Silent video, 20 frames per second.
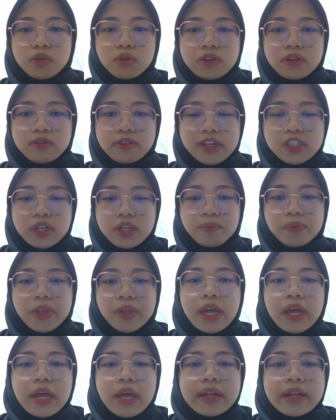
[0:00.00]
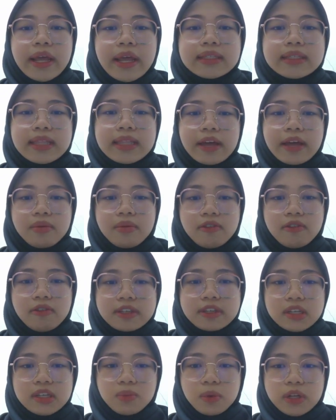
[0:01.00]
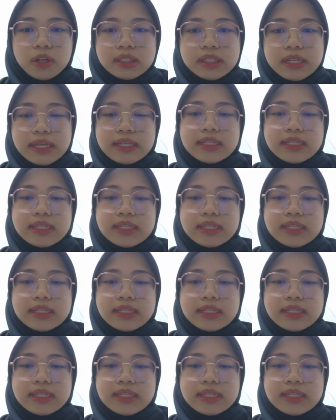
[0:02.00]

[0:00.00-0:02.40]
inflation. Next type of fiscal policy is